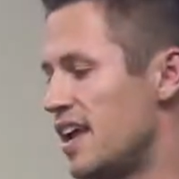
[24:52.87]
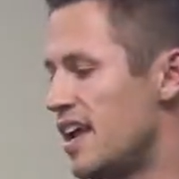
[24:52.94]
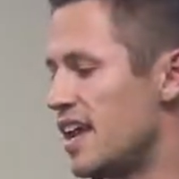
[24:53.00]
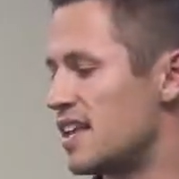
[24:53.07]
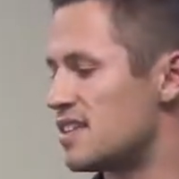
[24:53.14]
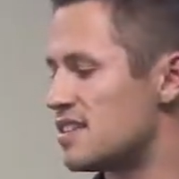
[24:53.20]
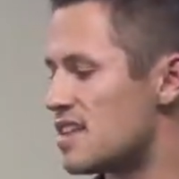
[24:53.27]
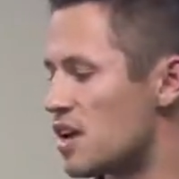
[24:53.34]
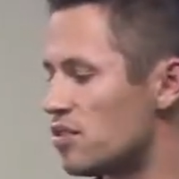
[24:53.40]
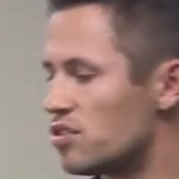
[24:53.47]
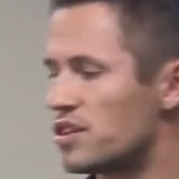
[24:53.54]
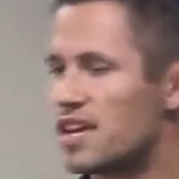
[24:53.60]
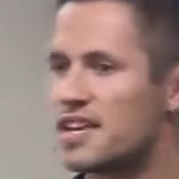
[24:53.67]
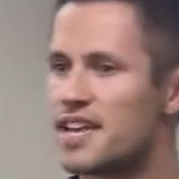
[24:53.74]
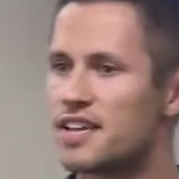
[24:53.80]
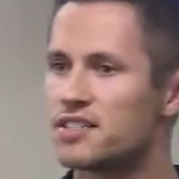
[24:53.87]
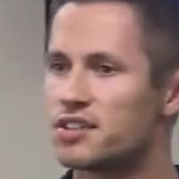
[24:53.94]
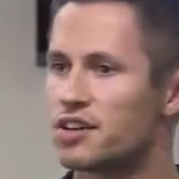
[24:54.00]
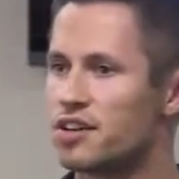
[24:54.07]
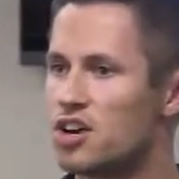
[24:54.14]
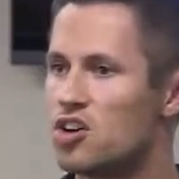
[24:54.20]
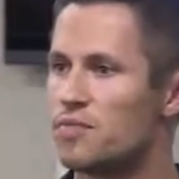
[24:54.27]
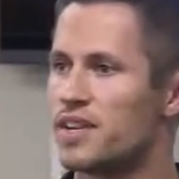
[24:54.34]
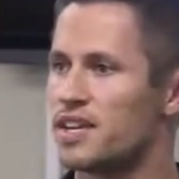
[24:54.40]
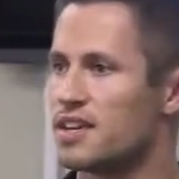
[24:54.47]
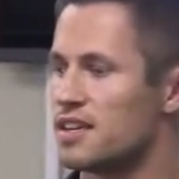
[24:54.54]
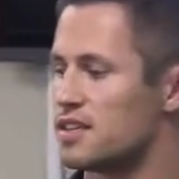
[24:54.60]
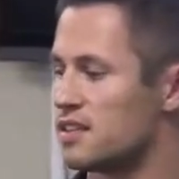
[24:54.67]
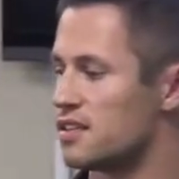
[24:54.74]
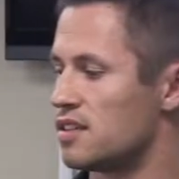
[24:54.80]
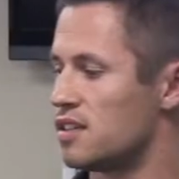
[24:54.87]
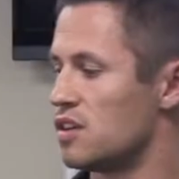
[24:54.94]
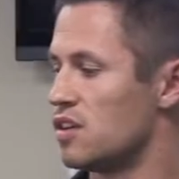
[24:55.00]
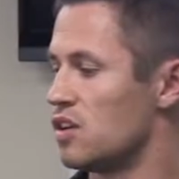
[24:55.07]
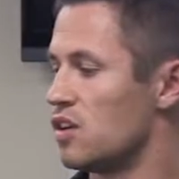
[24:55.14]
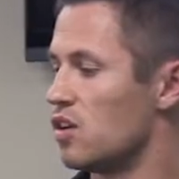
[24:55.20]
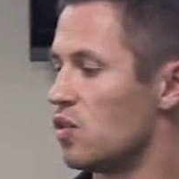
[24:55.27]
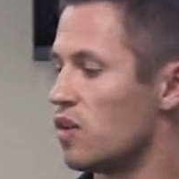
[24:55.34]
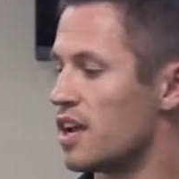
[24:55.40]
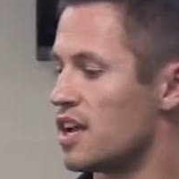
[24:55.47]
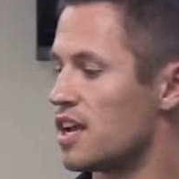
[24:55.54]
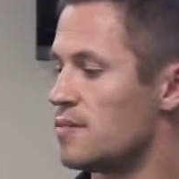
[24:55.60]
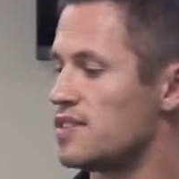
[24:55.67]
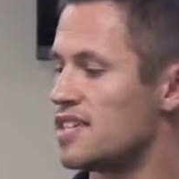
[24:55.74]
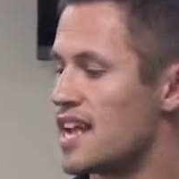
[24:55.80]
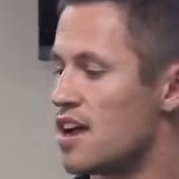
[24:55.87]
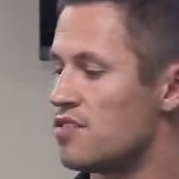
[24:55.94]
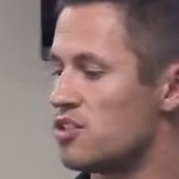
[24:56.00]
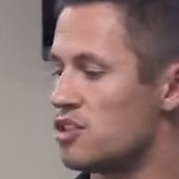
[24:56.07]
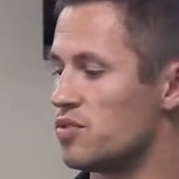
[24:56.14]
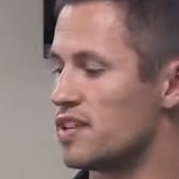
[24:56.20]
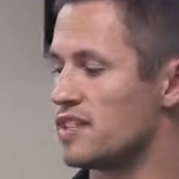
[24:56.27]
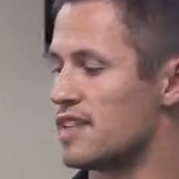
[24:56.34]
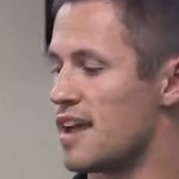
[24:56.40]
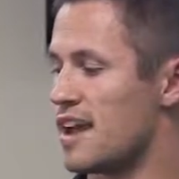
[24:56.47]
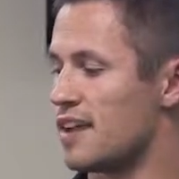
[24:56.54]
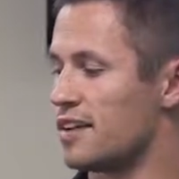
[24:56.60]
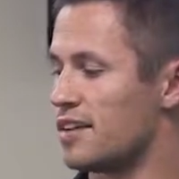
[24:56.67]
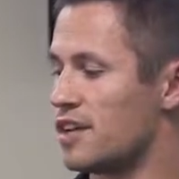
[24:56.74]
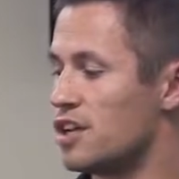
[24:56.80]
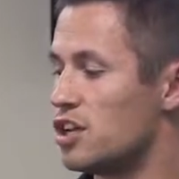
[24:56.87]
And it's not really a yes or no, because what it comes down to is that